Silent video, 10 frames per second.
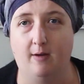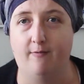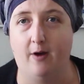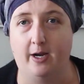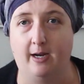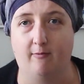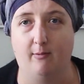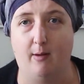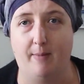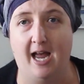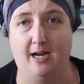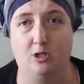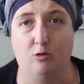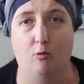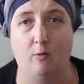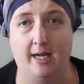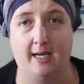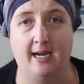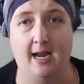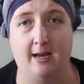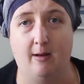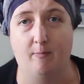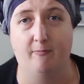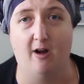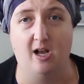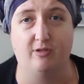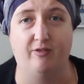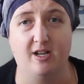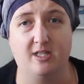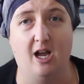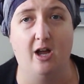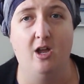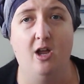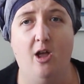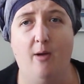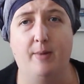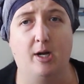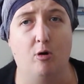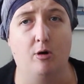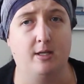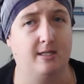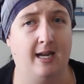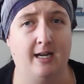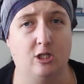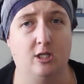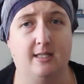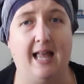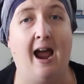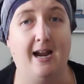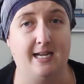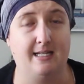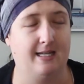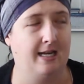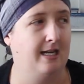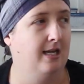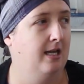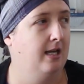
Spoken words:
converting it from a pack to a wheelie and then vice versa, because it's just that easy.